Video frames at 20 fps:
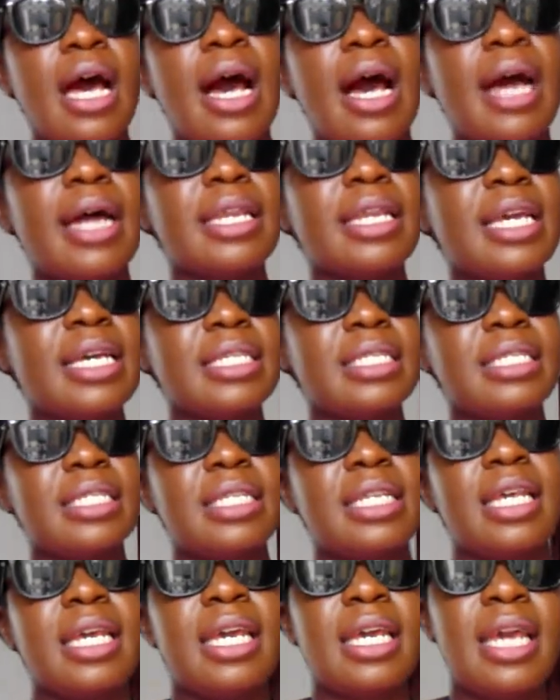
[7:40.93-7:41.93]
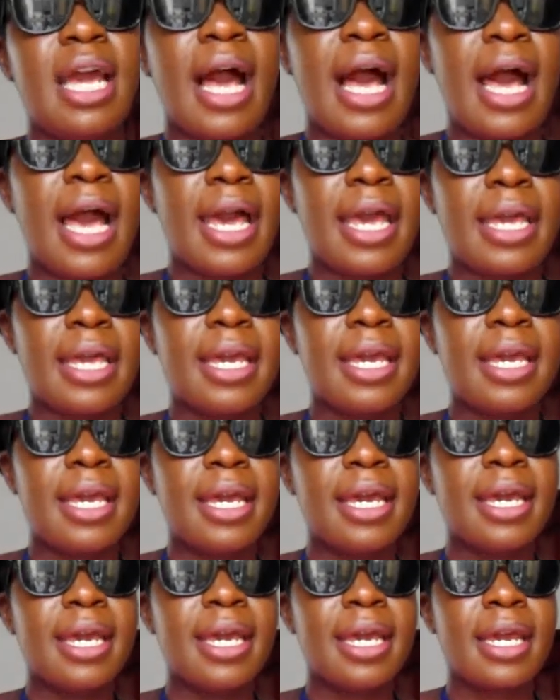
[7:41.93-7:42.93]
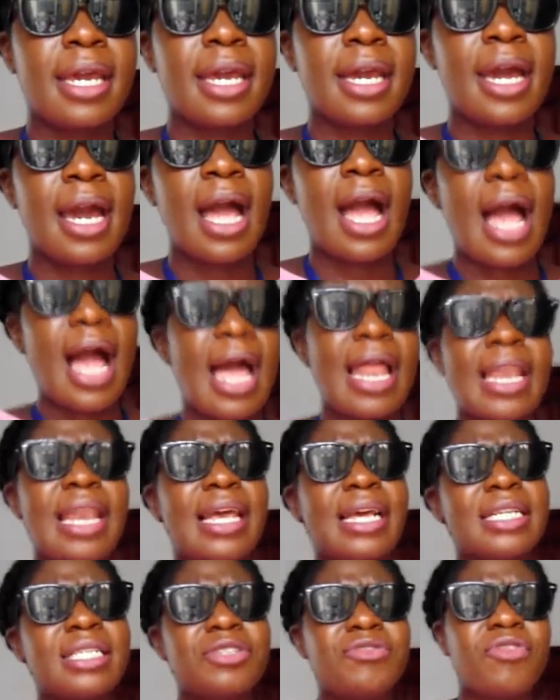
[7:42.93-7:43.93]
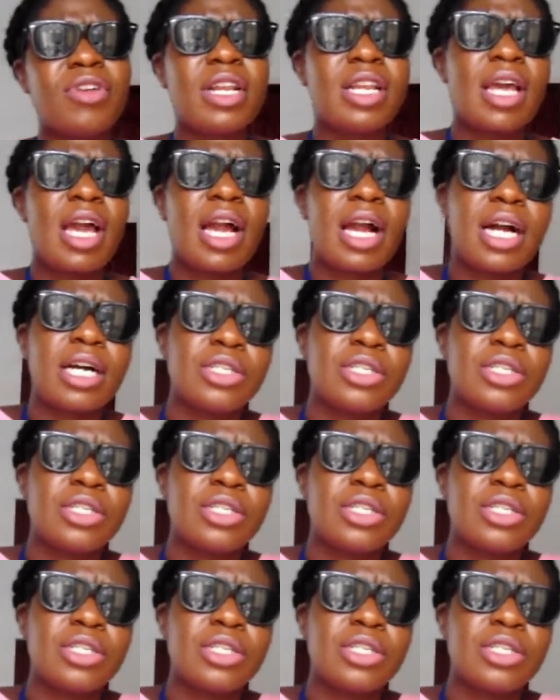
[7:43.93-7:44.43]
And yesterday I learned really I